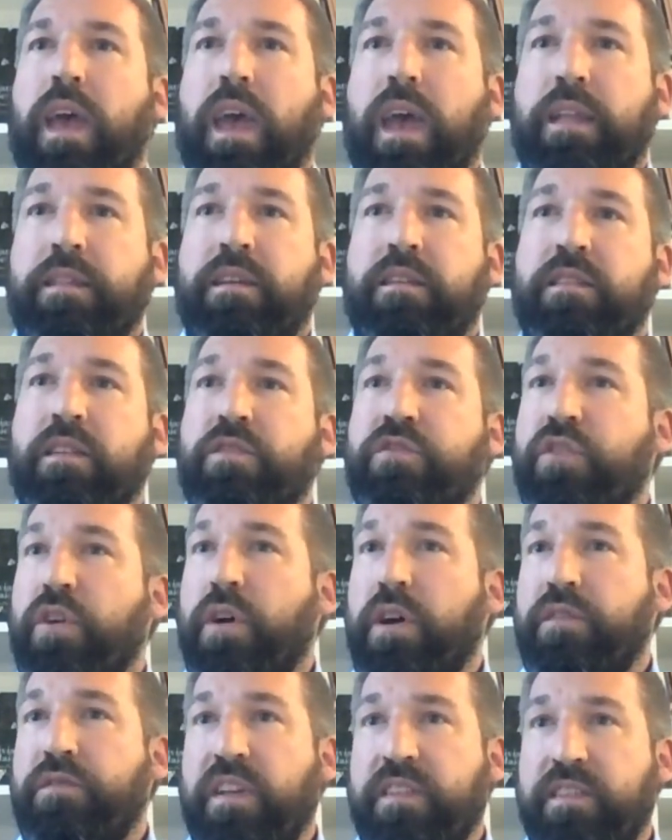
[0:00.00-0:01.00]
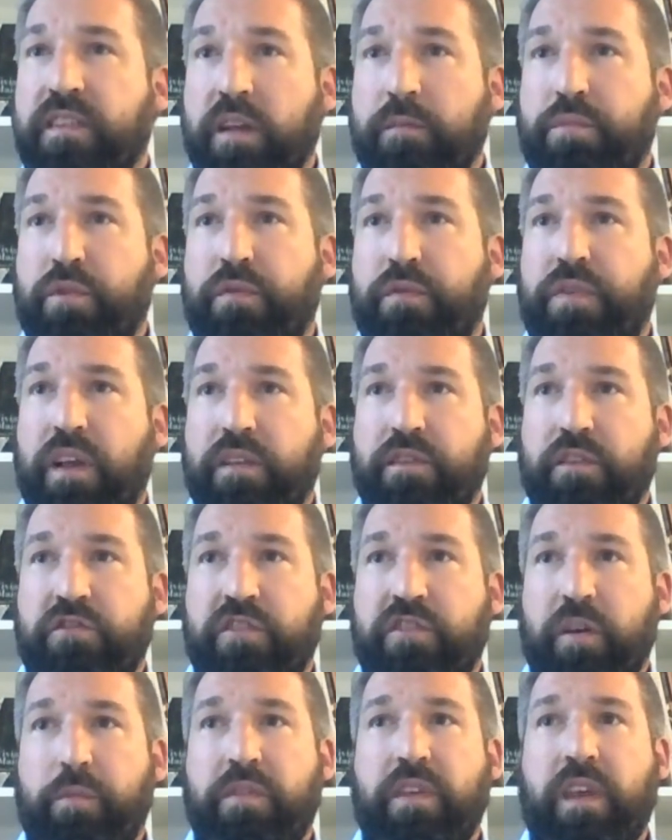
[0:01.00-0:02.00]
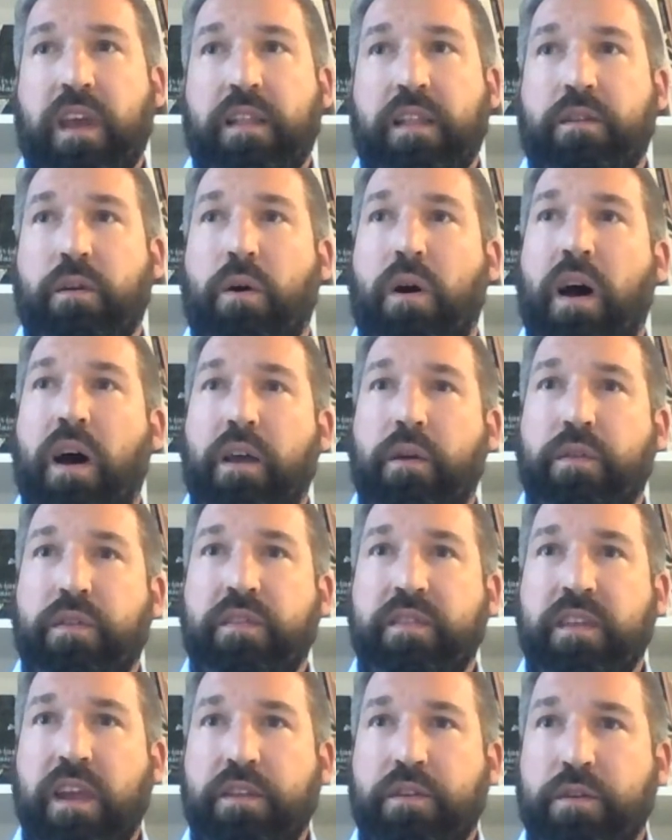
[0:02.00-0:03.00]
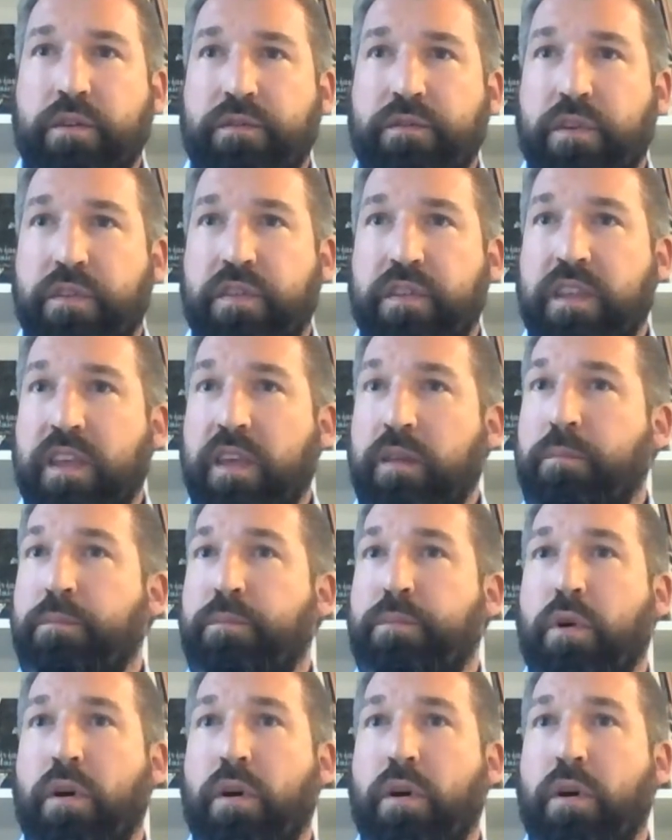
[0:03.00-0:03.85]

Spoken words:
and has enjoyed visiting professorships at Ohio State University,